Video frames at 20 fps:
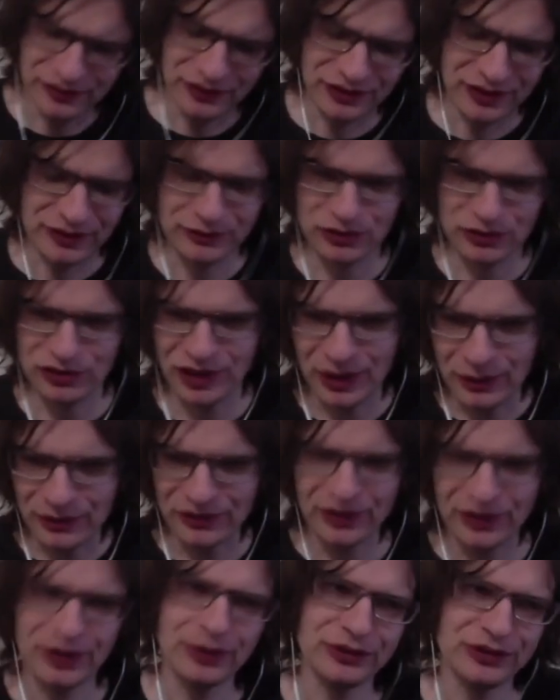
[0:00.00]
around the desk for
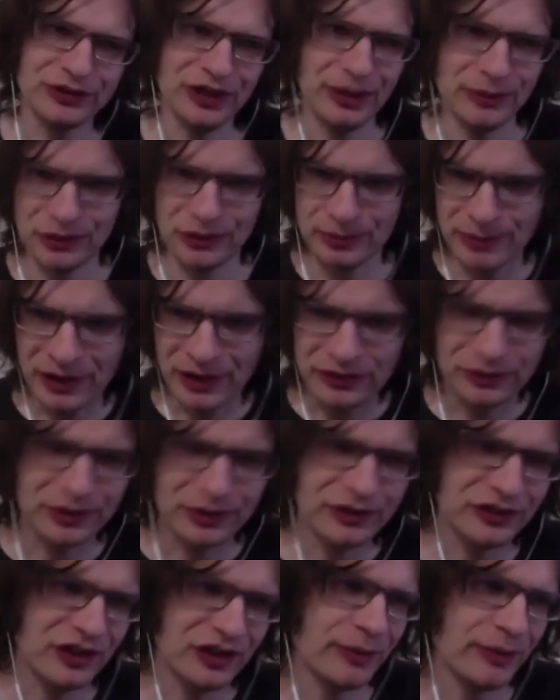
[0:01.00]
channels the whole time, doing bus
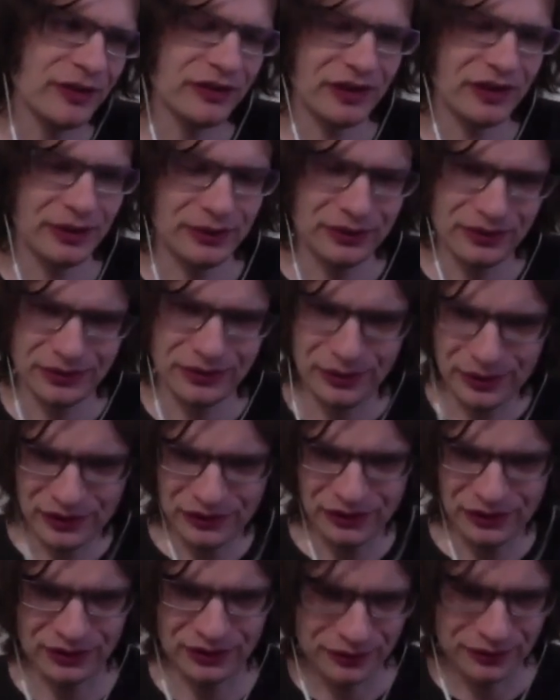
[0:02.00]
reassignments. Like it was a
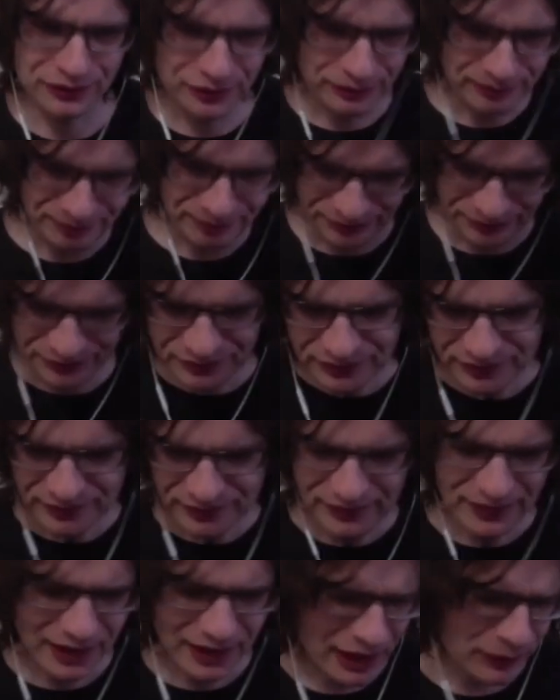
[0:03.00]
very sort of,
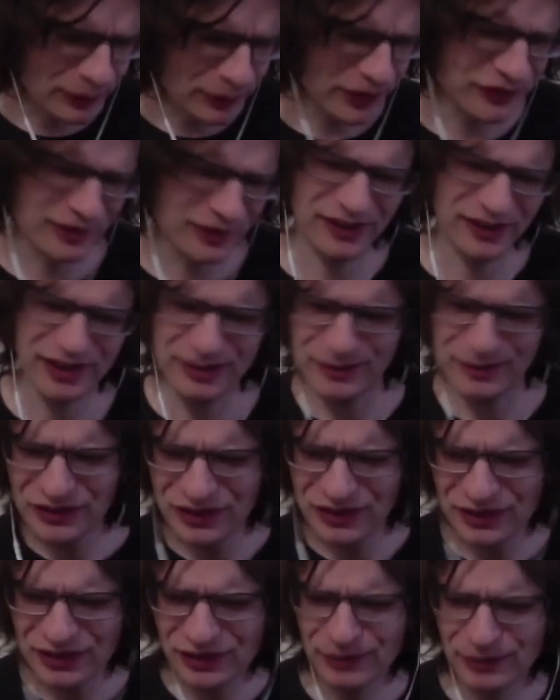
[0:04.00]
it was kind of
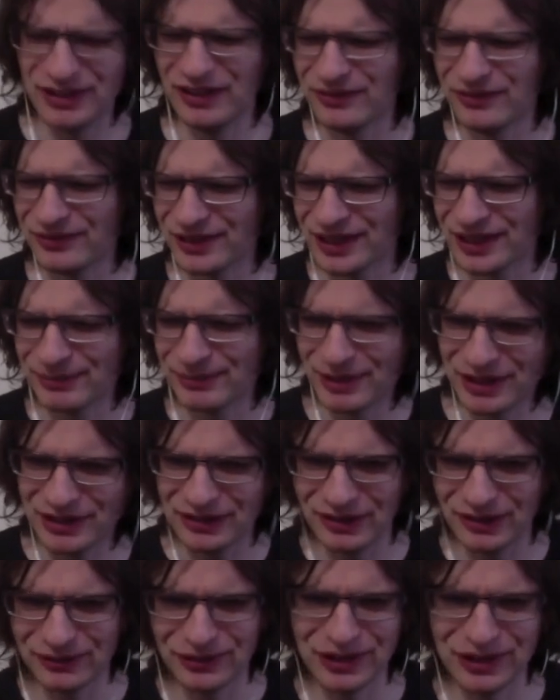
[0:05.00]
musical, but not
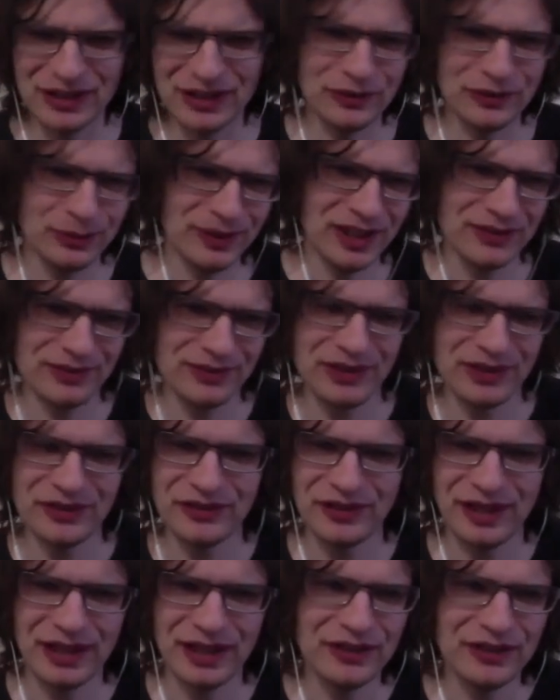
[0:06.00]
really, because without
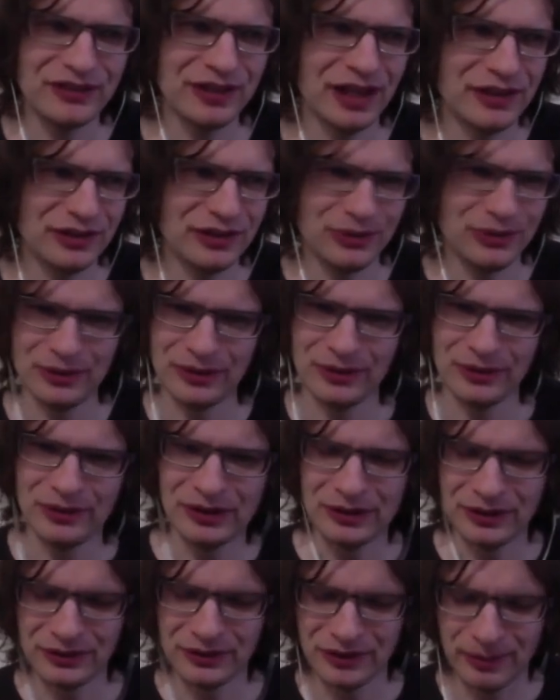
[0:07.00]
VCAs, you had to do
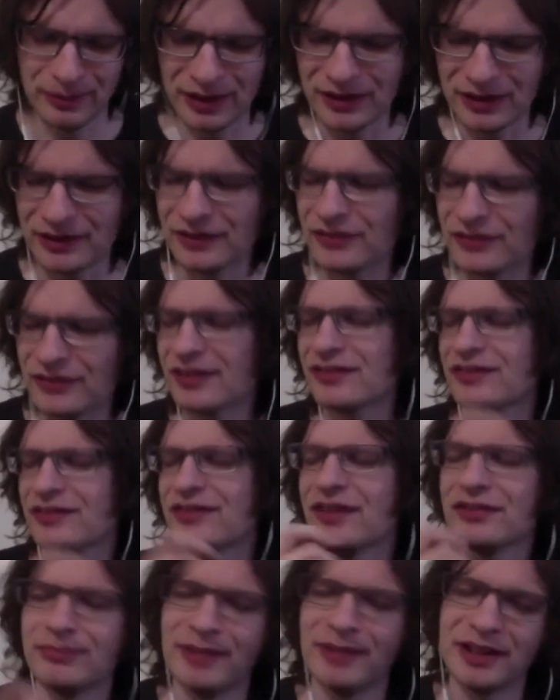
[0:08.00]
a lot of the
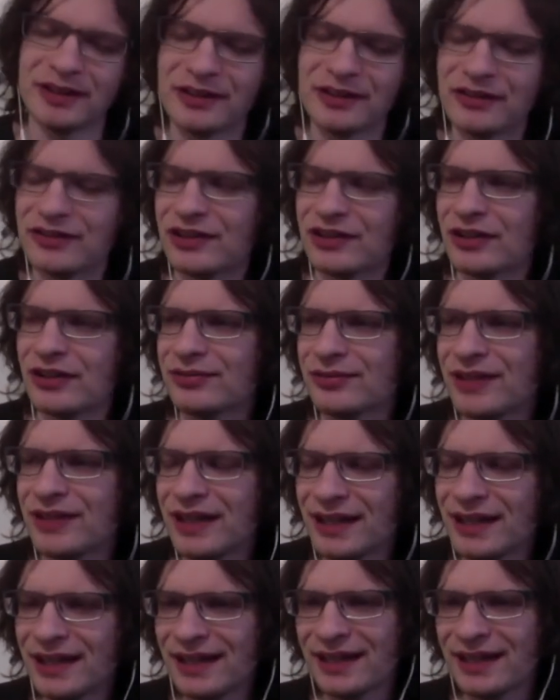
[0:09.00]
stuff manually yourself.